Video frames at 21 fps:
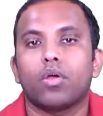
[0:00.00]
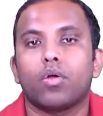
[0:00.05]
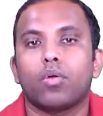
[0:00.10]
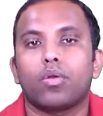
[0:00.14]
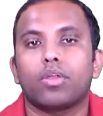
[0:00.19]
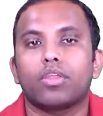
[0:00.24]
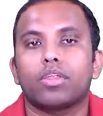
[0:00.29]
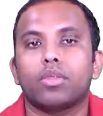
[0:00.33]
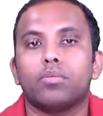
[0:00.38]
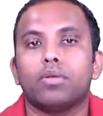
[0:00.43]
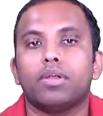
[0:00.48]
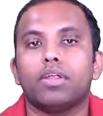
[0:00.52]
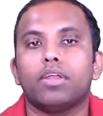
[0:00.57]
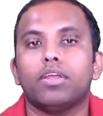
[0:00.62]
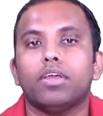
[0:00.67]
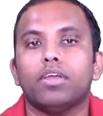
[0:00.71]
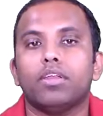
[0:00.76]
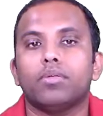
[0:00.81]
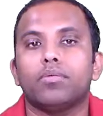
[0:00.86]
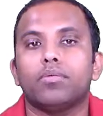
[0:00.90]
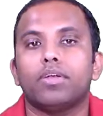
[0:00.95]
What is the remainder
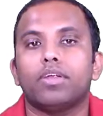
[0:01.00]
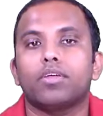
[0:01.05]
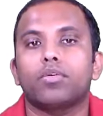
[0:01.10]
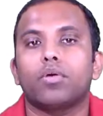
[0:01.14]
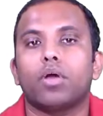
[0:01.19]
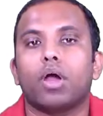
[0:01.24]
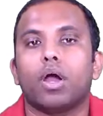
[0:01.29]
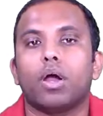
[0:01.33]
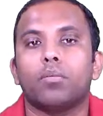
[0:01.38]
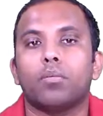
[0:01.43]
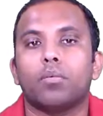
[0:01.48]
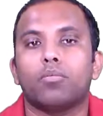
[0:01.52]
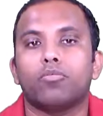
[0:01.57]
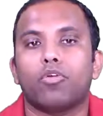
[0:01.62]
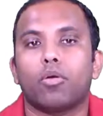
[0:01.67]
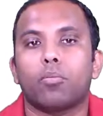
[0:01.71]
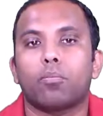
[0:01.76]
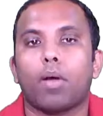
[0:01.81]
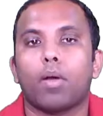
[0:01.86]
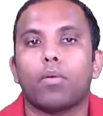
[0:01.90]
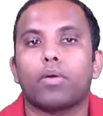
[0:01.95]
here? Remainder
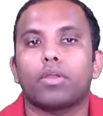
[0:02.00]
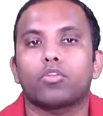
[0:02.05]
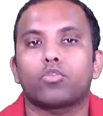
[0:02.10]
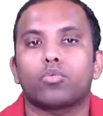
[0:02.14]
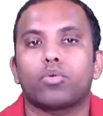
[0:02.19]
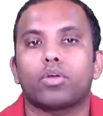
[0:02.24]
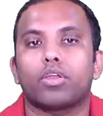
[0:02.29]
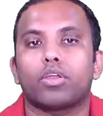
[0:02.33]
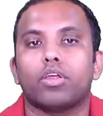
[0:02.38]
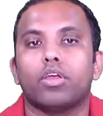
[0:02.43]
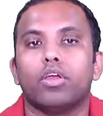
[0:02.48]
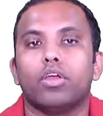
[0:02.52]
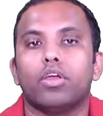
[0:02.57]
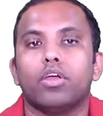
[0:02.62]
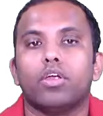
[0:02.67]
for power is 1.